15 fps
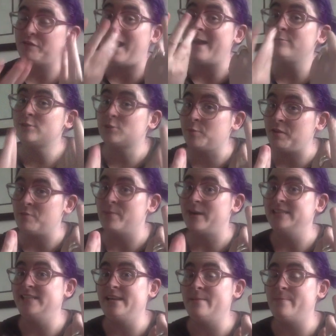I was with my
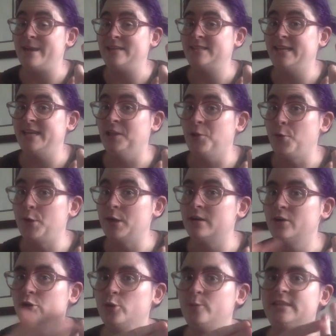dear bestie Luca,
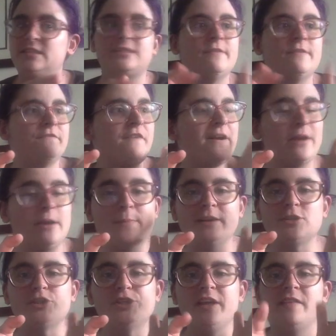who is very
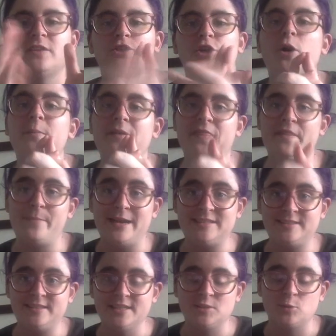much near the top in the
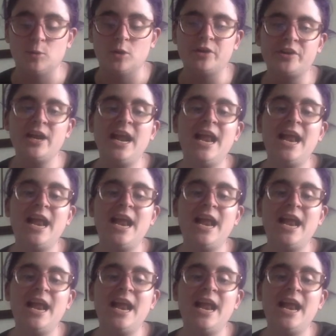bestie squad.